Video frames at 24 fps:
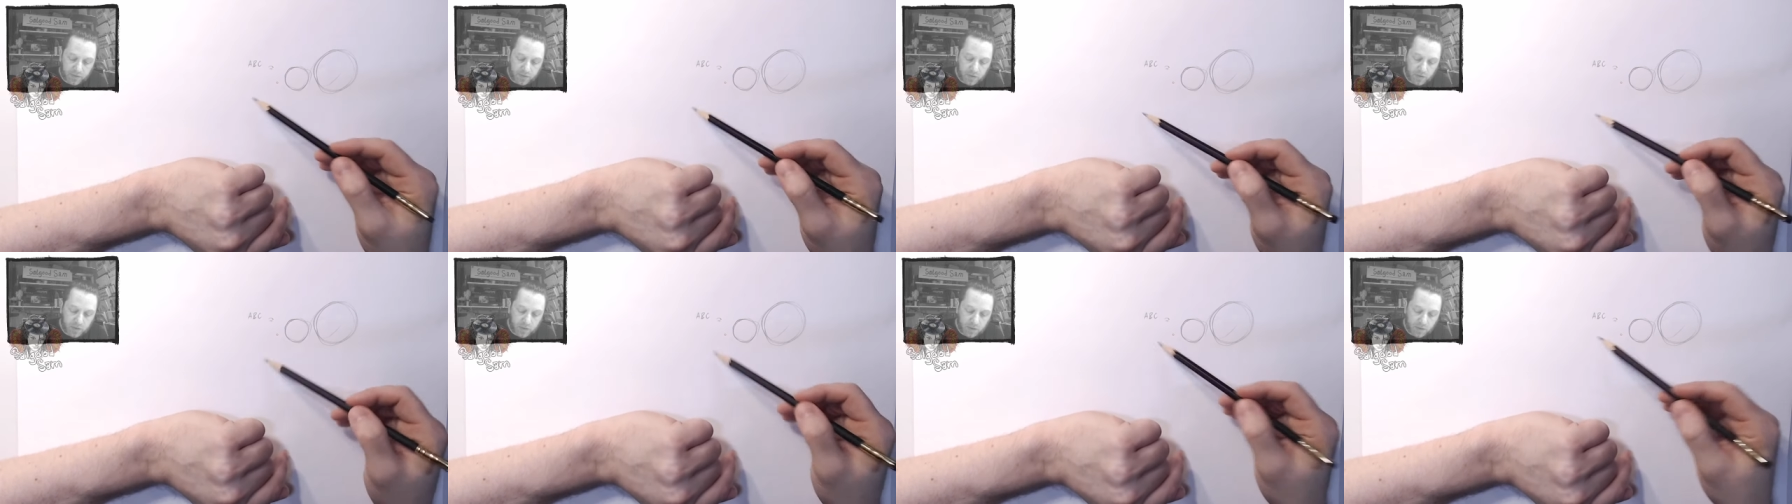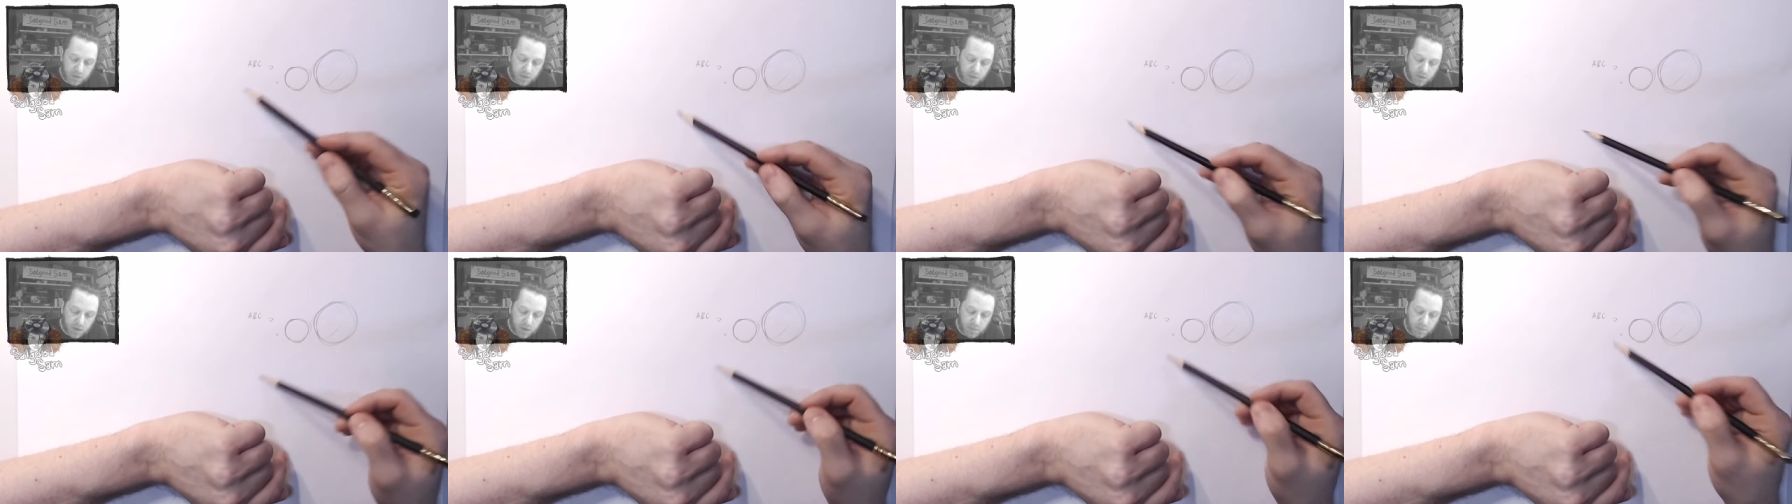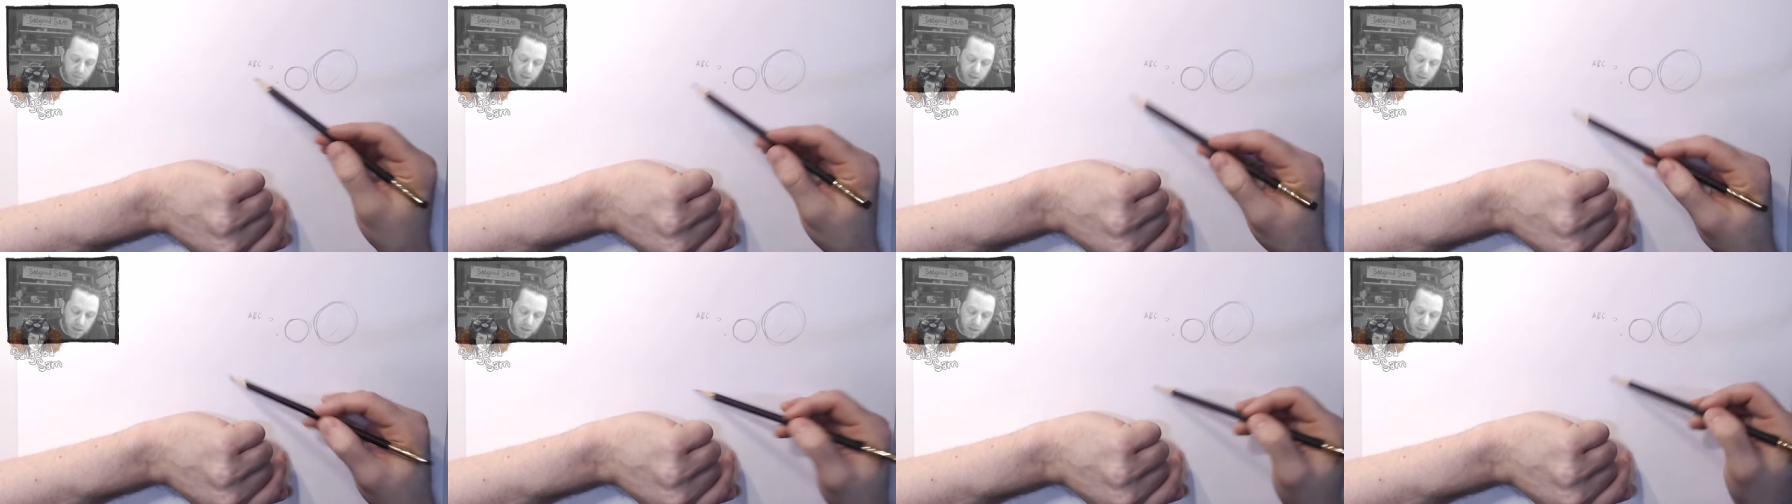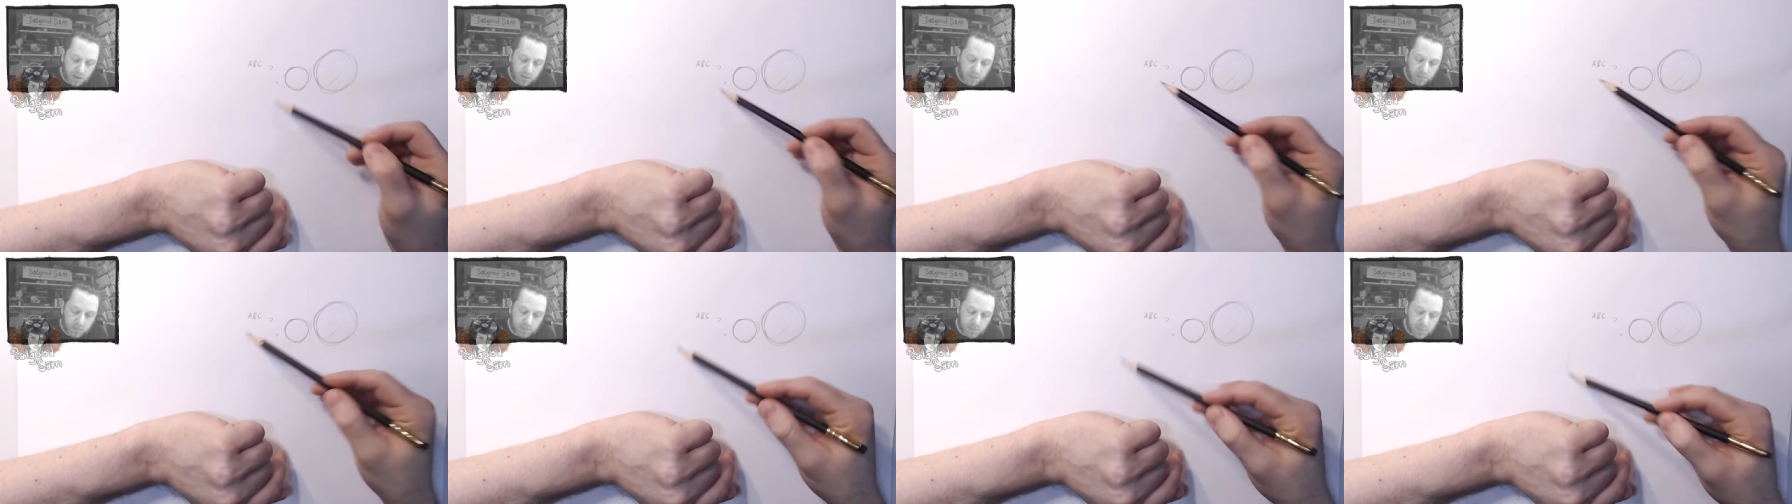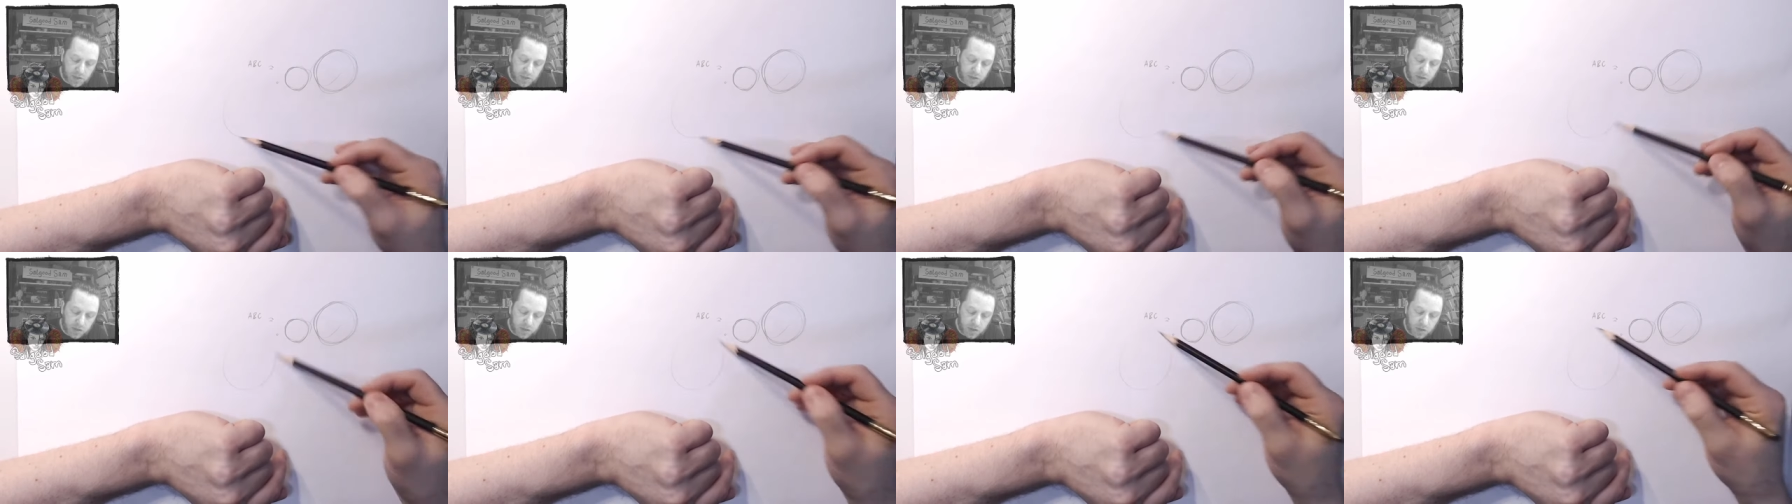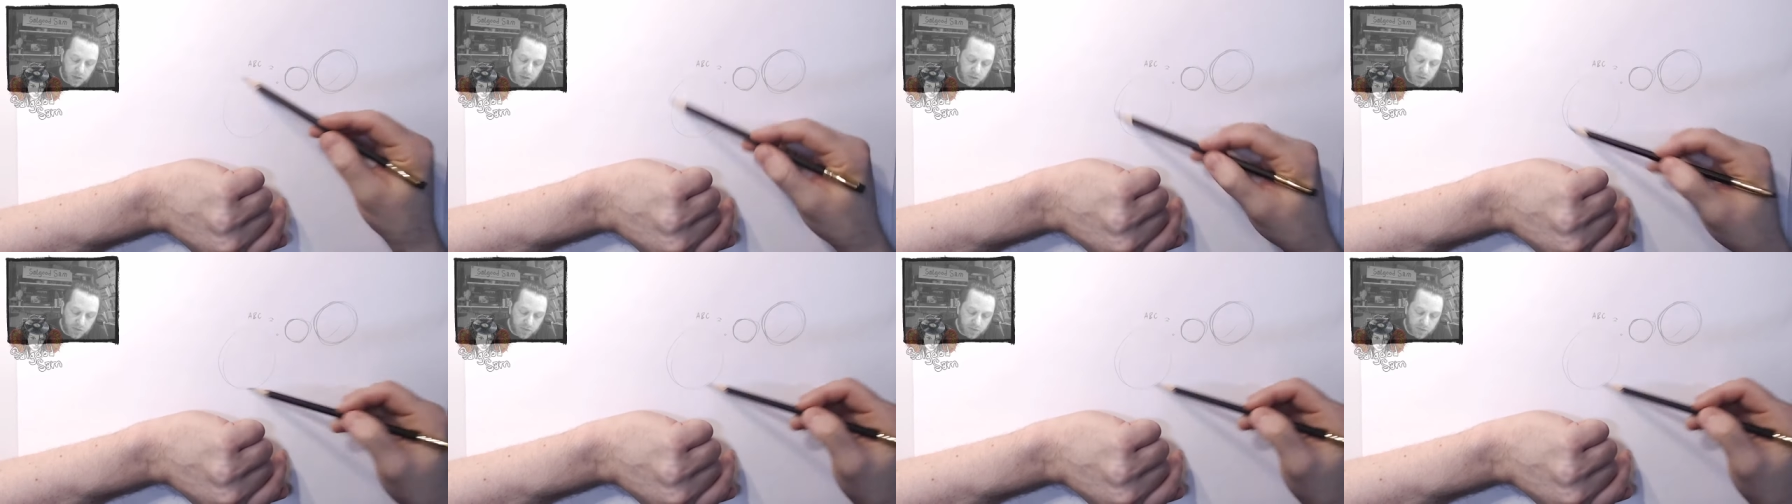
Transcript: you can start making much larger